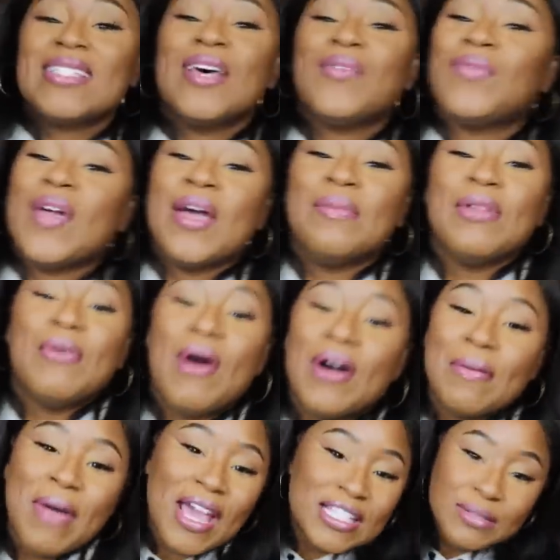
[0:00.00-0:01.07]
up, family?
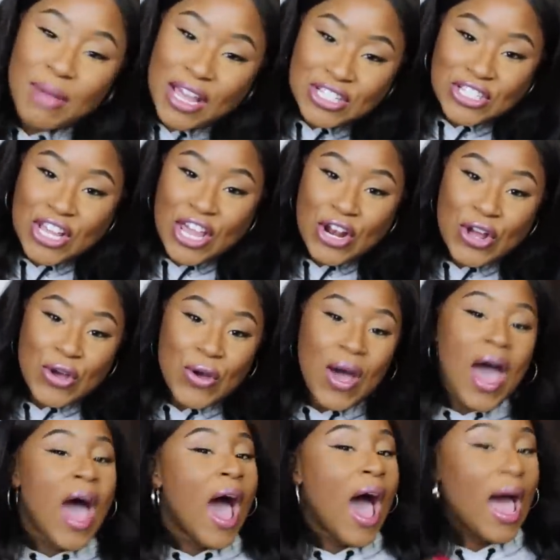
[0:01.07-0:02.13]
Welcome back to my channel.
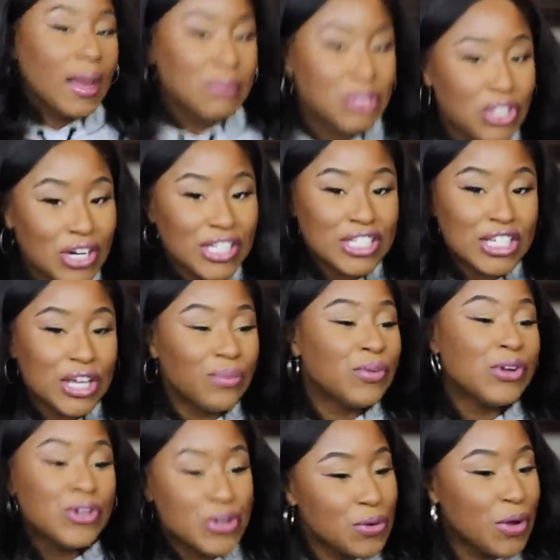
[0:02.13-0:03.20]
I'm Trinity if
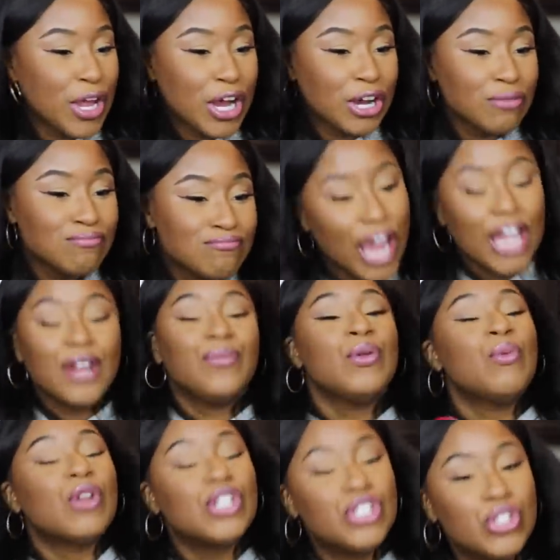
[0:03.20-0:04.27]
you're new here, and if
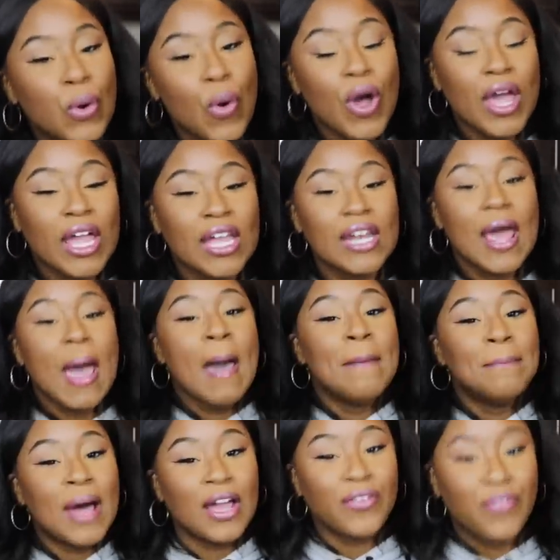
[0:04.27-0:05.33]
you want to join
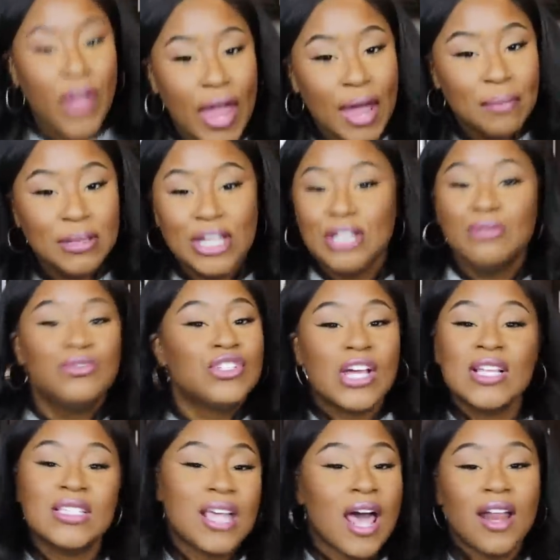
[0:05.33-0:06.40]
my family, you
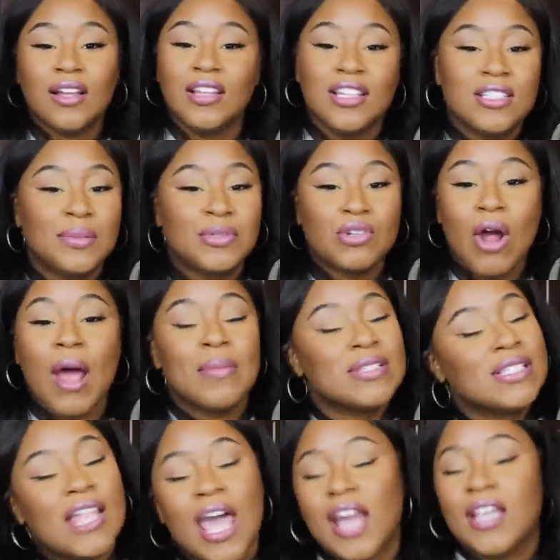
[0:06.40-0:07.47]
just gotta click subscribe.
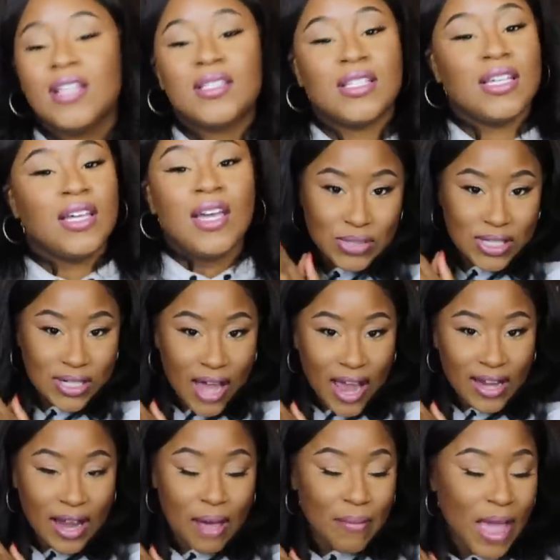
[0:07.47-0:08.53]
It's that easy.
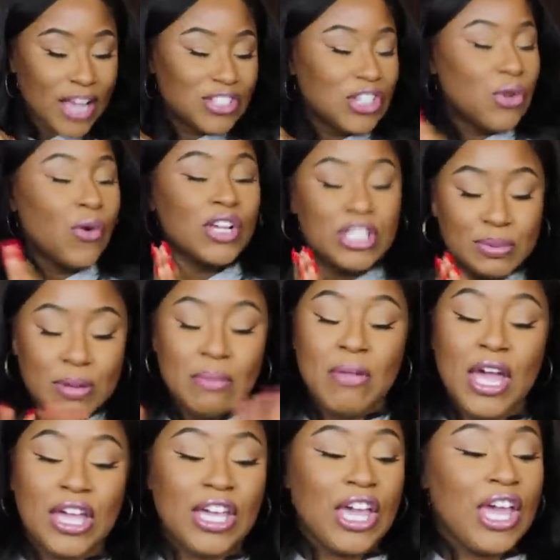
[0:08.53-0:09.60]
Tonight, I'm actually going to be
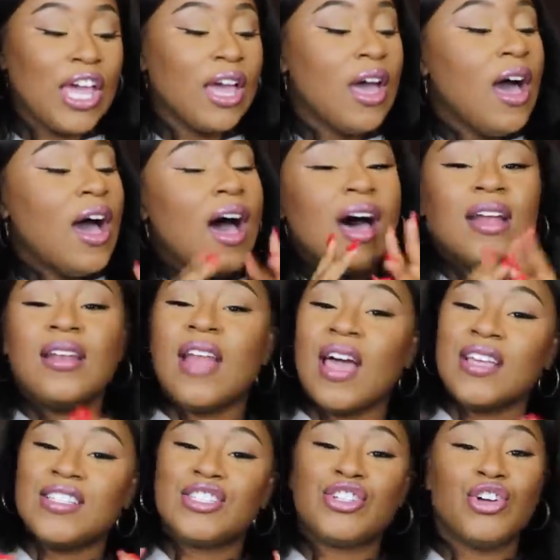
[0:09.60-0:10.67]
making a
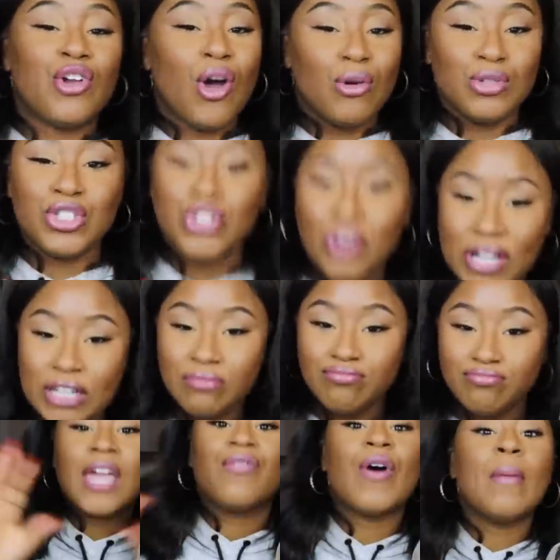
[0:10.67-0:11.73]
nice good old treat.
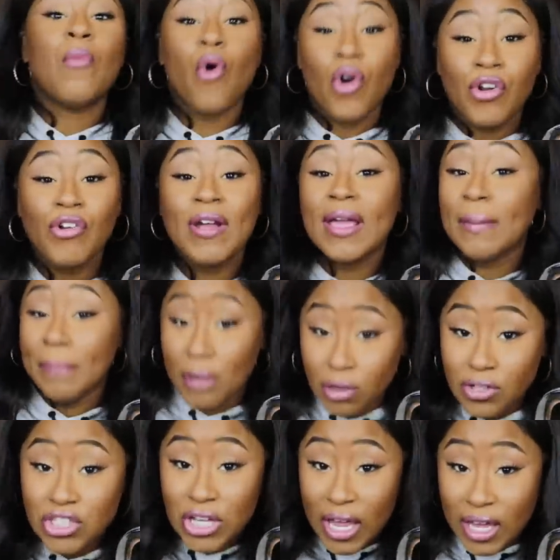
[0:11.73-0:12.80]
If I'm ordering a
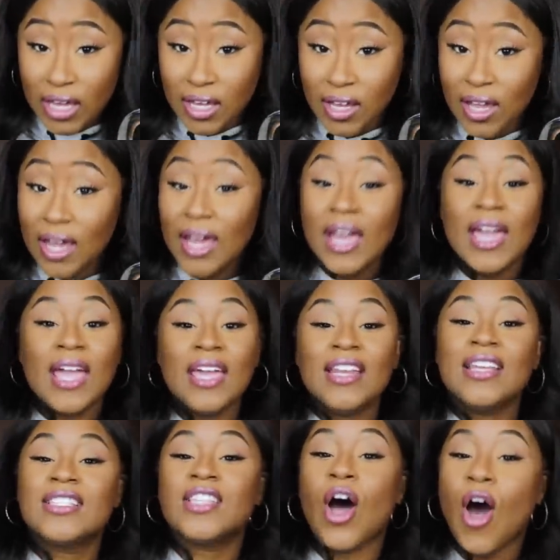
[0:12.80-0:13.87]
milkshake, it
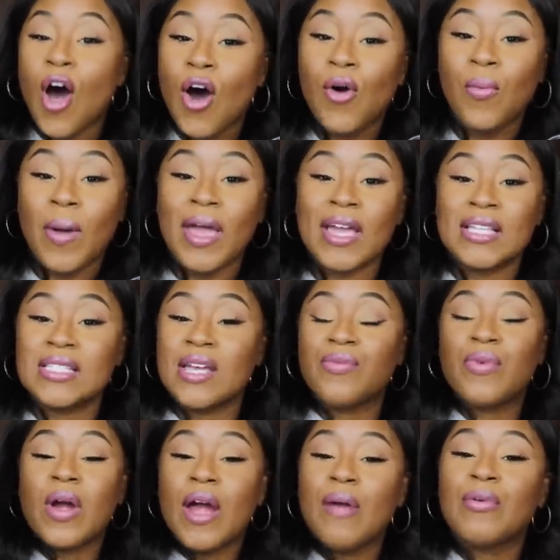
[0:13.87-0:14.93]
is always and
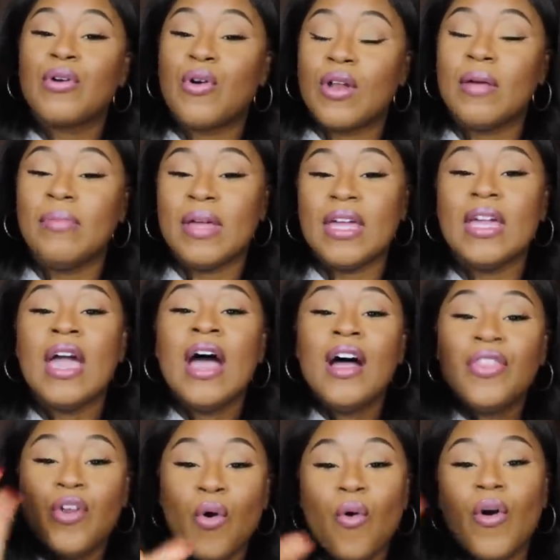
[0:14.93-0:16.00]
forever going to be
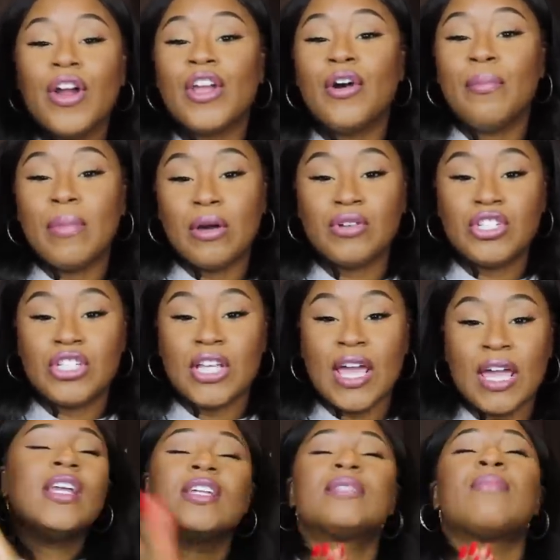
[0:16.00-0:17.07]
the Oreo milkshake.
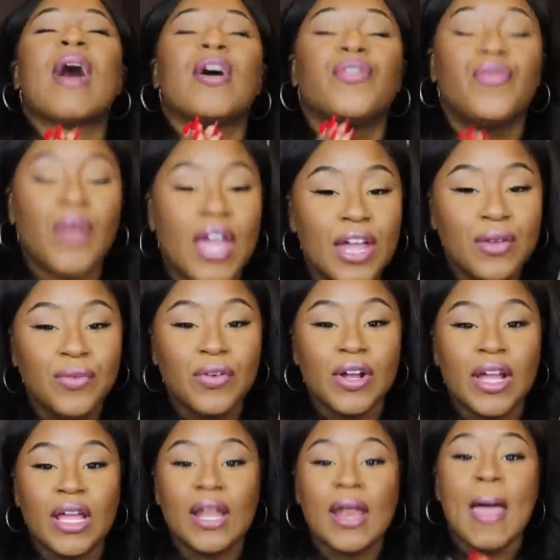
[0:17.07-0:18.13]
It is my
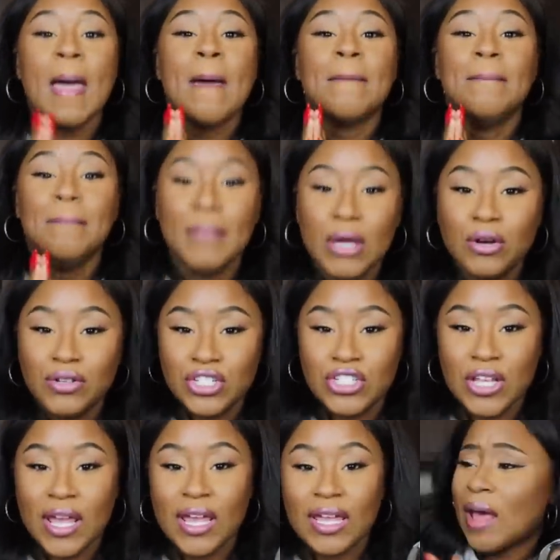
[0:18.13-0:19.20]
favorite
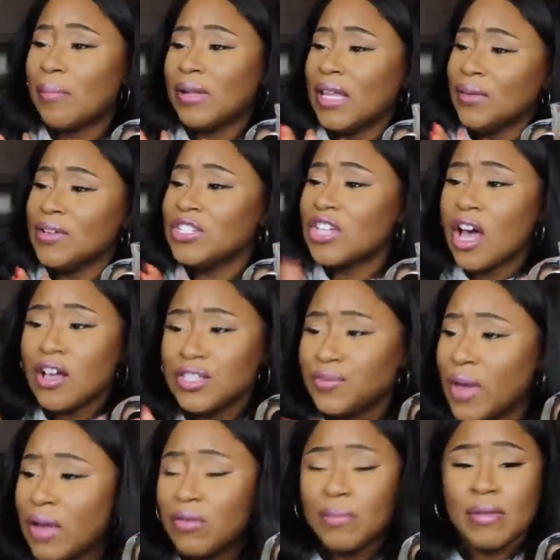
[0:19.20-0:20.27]
milkshake. I believe it's y'all's
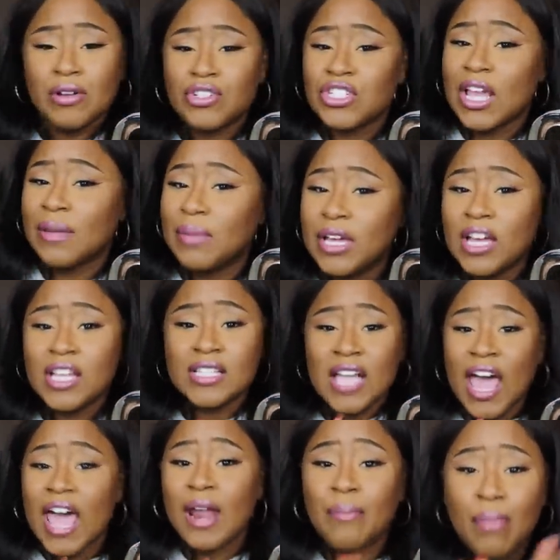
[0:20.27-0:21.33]
favorite milkshake because I
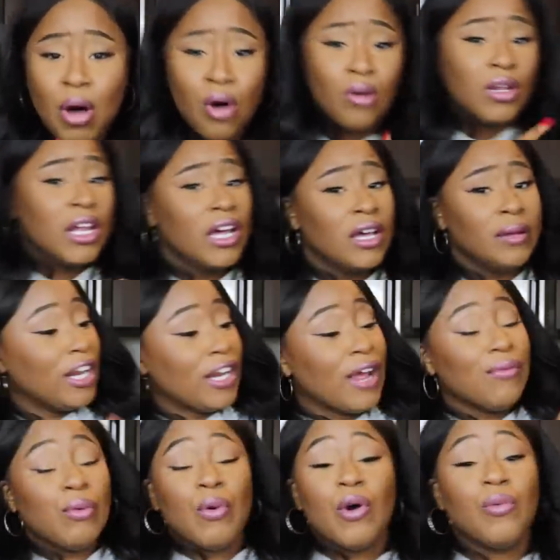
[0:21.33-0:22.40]
had a poll up and
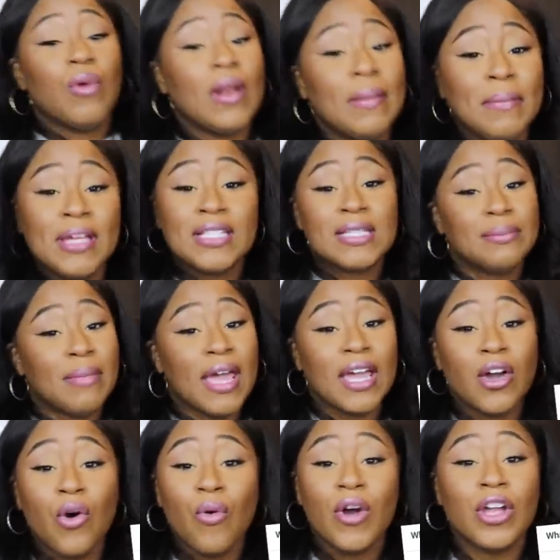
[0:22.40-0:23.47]
everyone wanted me to make
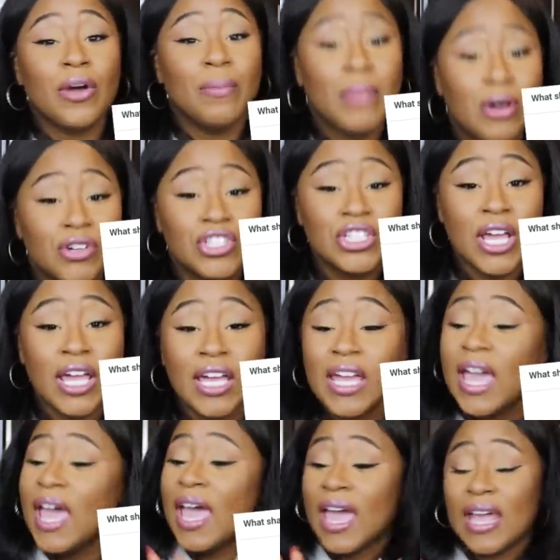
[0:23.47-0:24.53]
an Oreo milkshake,
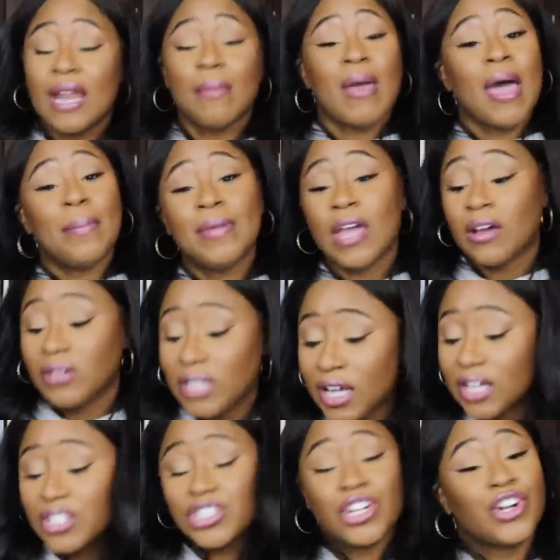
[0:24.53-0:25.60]
and I'm happy I did
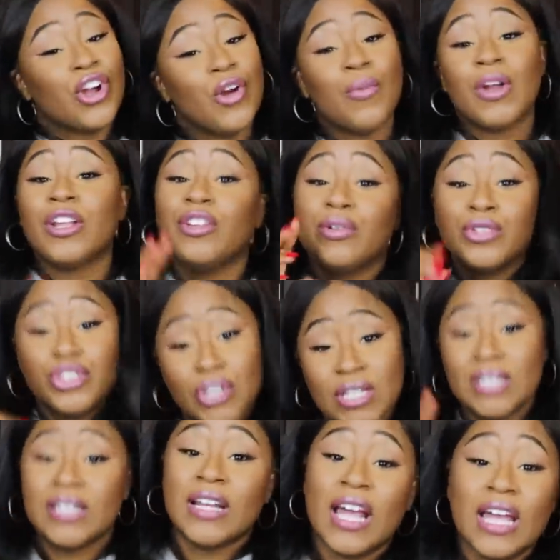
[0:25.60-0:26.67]
because your girl want a little treat
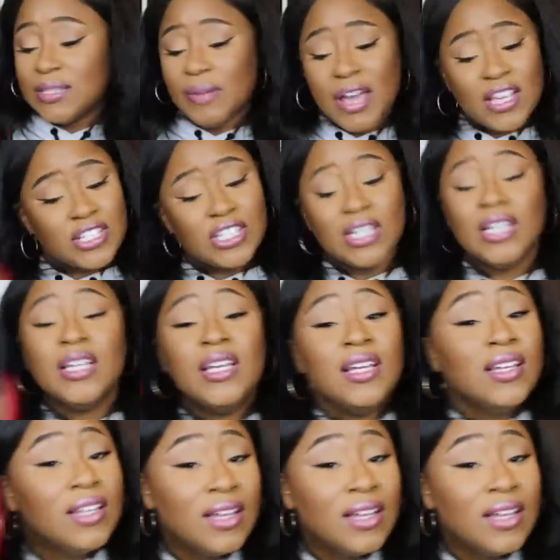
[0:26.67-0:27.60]
tonight. Especially